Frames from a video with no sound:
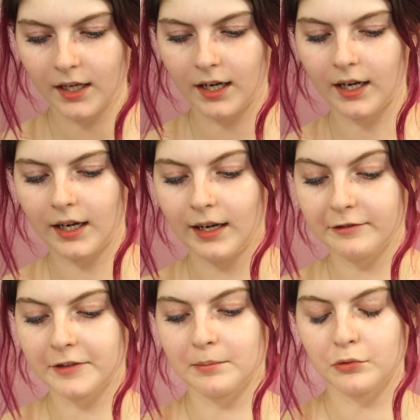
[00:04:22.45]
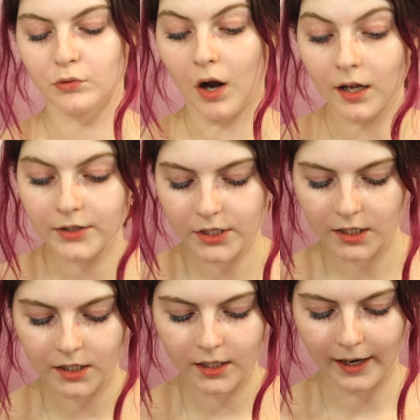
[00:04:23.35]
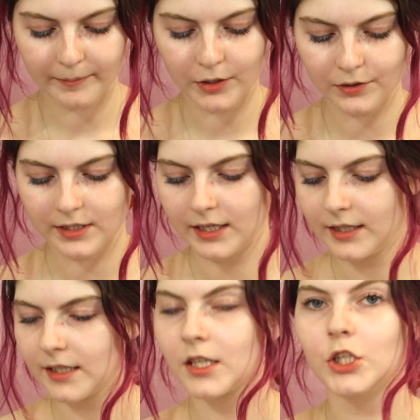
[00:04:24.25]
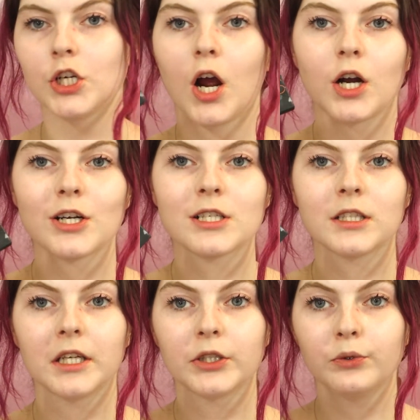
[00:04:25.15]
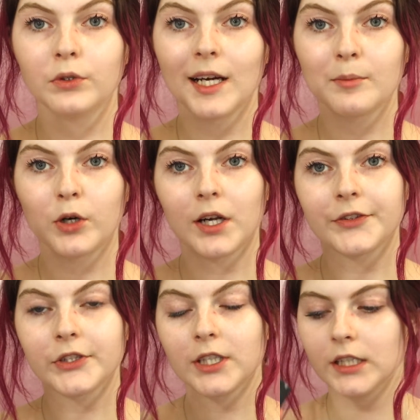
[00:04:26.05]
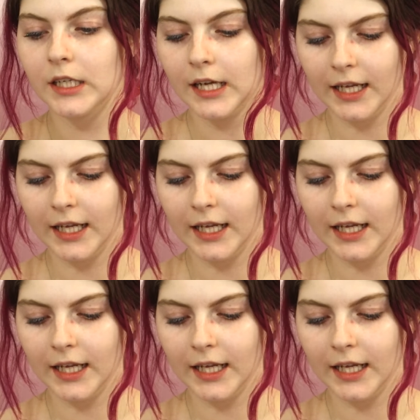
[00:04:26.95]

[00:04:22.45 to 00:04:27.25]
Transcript: For bronzer, I'm using this NARS Laguna Bronzer.